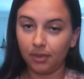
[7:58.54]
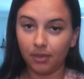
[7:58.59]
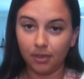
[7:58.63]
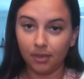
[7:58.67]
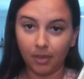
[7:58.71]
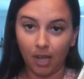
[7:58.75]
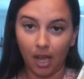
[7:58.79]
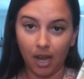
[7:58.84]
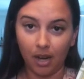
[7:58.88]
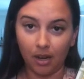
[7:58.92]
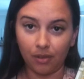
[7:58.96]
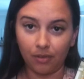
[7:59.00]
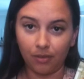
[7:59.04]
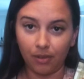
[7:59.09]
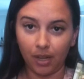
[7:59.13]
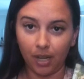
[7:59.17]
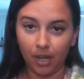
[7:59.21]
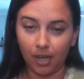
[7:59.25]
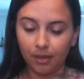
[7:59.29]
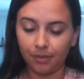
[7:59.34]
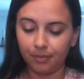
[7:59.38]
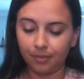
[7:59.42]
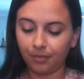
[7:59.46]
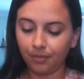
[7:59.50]

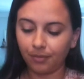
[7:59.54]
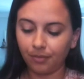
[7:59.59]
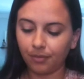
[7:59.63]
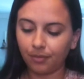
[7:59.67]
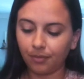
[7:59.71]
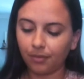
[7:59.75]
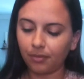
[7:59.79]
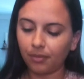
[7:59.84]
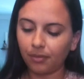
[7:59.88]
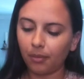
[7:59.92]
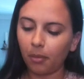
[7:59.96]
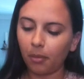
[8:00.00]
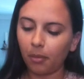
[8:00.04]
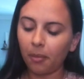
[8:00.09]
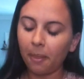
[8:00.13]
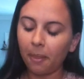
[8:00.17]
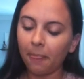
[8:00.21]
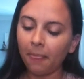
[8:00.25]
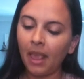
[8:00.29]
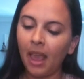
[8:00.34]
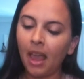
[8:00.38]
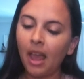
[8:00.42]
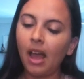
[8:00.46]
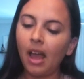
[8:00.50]
Hierophant.
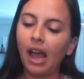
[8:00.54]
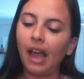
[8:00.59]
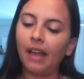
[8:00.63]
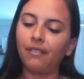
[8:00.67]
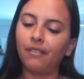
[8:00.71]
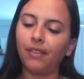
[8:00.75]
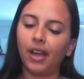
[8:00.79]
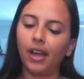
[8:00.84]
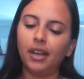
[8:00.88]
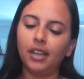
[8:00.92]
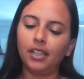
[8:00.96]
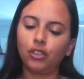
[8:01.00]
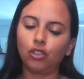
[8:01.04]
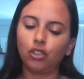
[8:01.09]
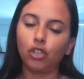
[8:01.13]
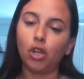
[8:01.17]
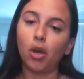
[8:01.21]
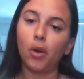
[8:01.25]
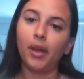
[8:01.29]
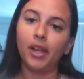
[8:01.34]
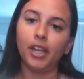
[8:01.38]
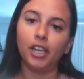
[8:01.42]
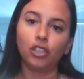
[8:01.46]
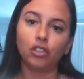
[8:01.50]
I find it
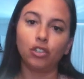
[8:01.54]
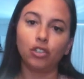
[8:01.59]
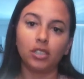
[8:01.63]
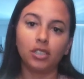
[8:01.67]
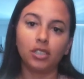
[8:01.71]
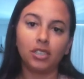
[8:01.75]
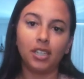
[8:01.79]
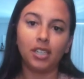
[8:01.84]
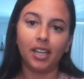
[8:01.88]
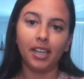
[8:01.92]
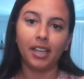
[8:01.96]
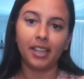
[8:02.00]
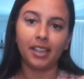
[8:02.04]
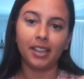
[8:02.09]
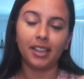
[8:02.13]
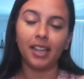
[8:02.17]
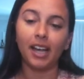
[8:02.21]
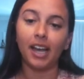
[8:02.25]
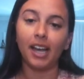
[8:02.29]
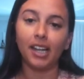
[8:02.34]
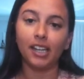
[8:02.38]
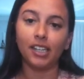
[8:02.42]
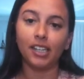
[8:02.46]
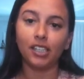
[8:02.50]
so interesting
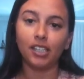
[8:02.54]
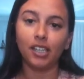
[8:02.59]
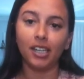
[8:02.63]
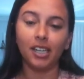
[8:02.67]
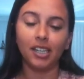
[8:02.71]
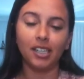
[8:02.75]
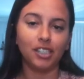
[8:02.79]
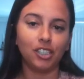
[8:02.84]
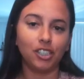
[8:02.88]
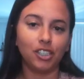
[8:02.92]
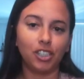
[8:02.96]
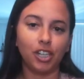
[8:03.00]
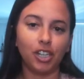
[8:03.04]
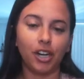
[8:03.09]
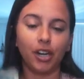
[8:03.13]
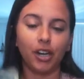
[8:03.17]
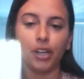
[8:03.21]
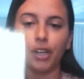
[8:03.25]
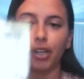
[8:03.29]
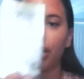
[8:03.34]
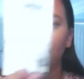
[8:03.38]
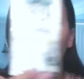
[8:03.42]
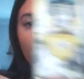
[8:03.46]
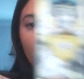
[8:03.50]
that in the
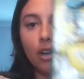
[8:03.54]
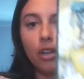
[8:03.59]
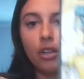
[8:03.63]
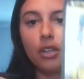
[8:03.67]
Chariot card, you